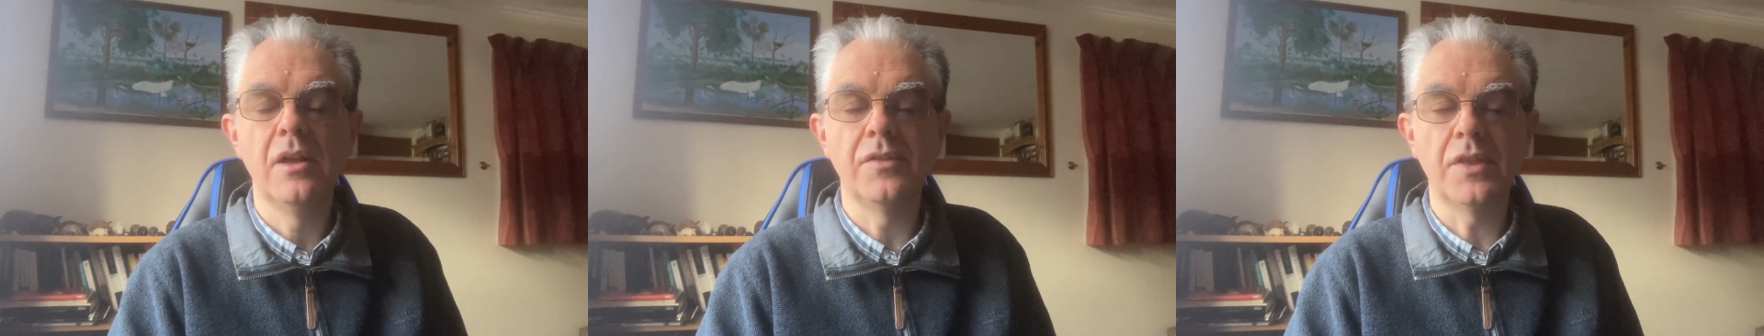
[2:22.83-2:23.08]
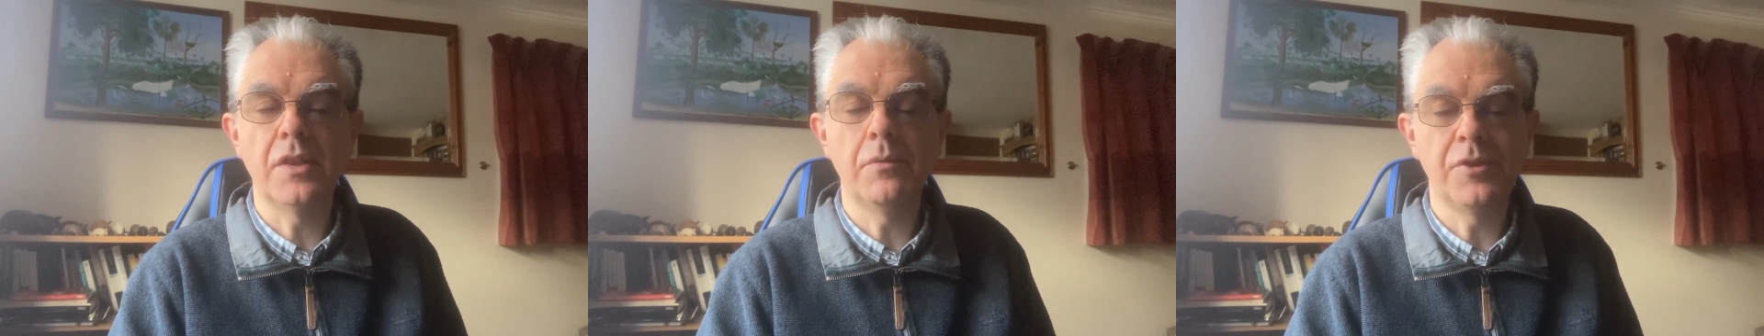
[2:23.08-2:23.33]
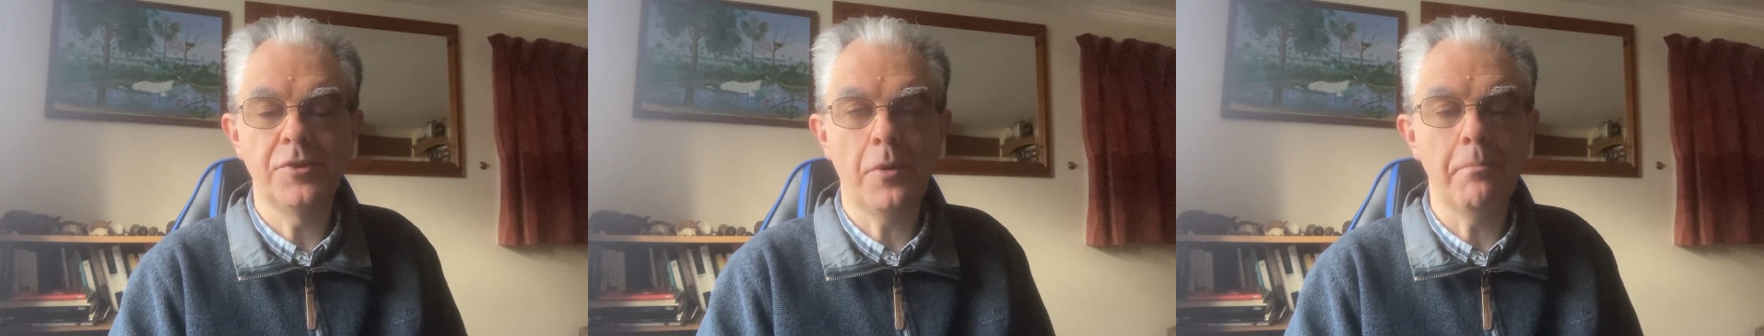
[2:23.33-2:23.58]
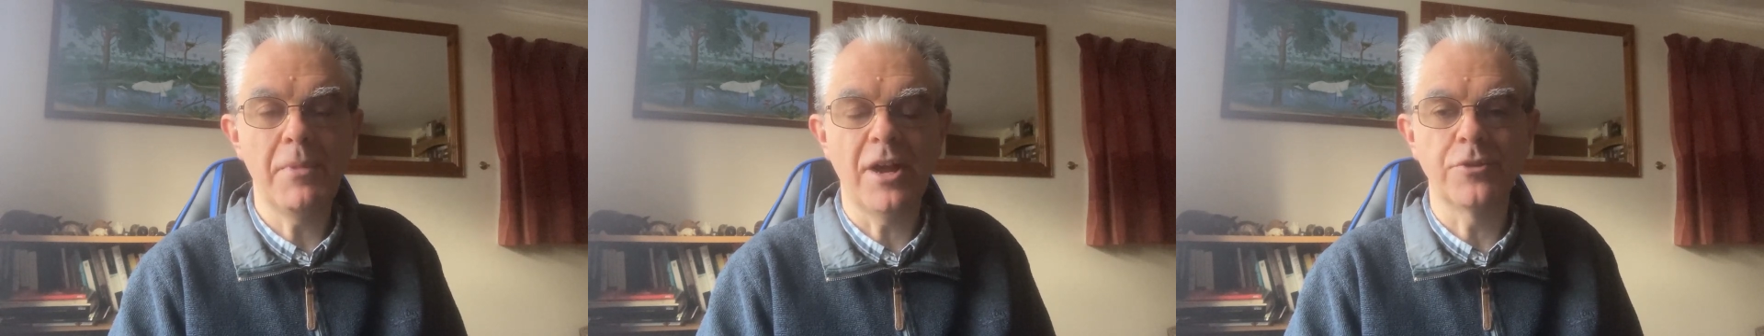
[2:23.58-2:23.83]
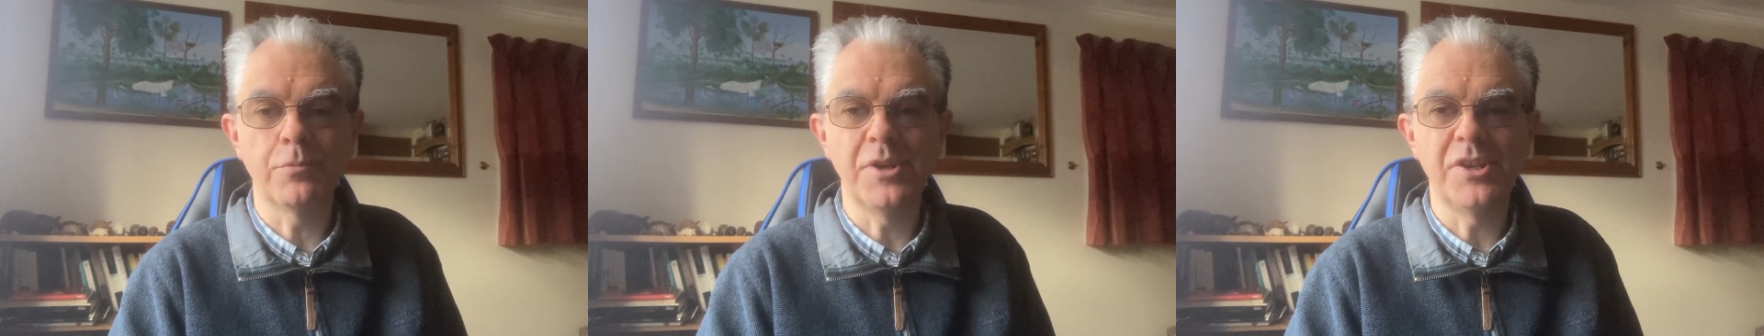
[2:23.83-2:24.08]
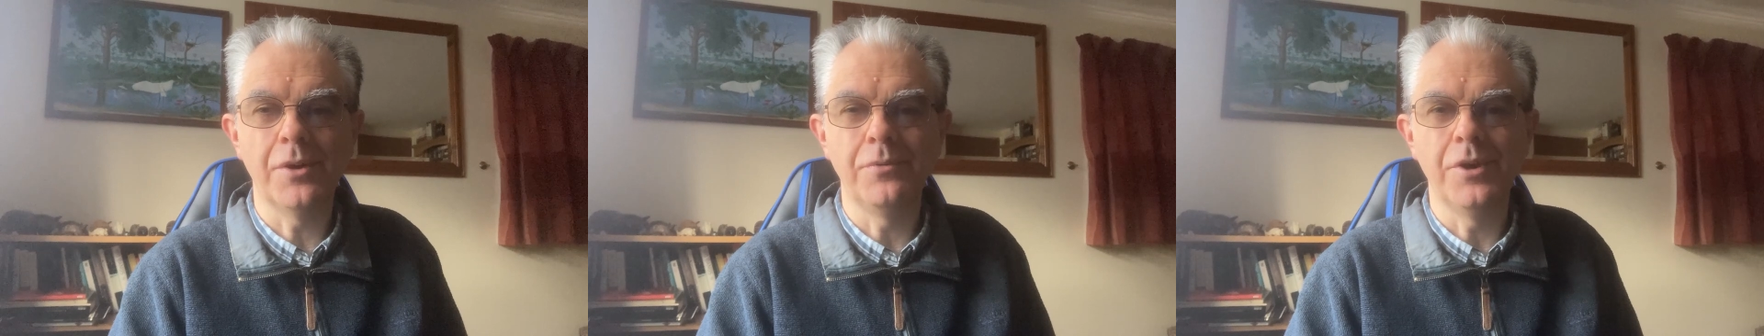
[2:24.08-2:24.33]
so there is not much
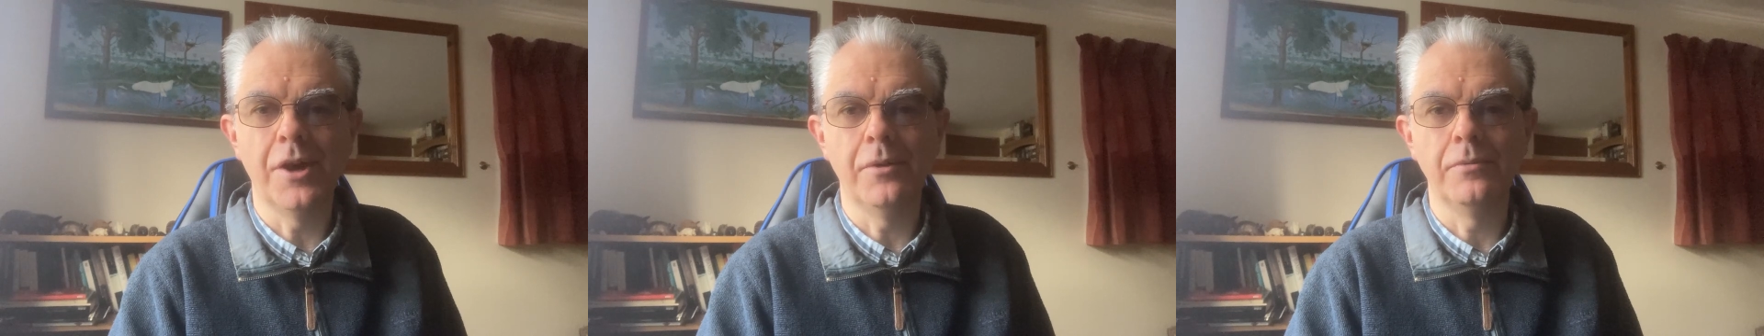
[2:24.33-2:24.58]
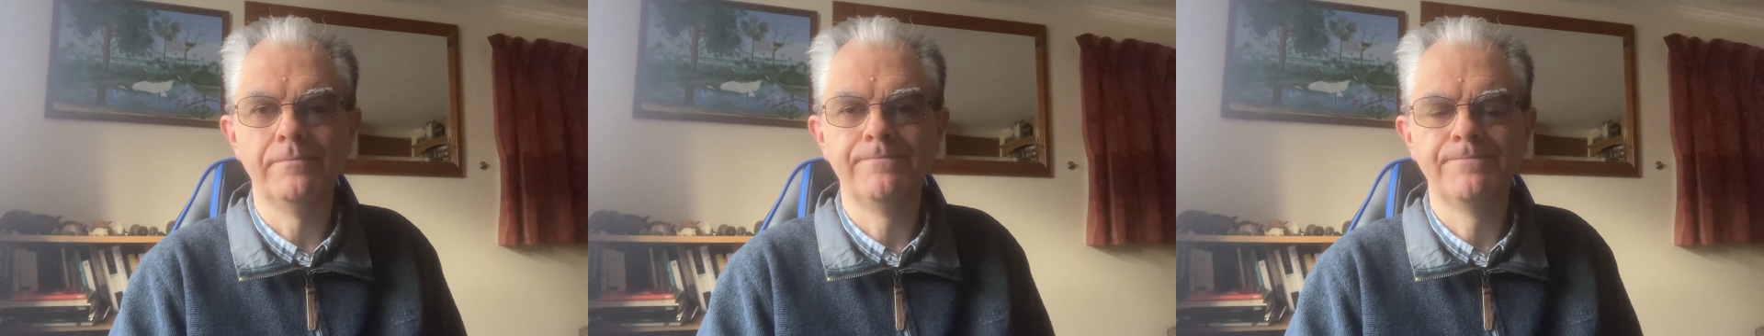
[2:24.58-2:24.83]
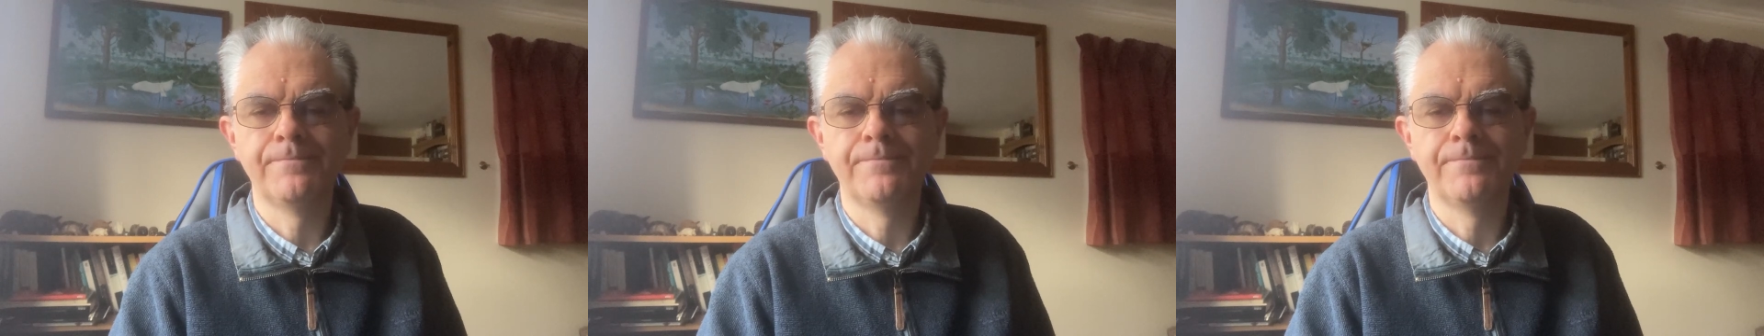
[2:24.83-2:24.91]
we don't know.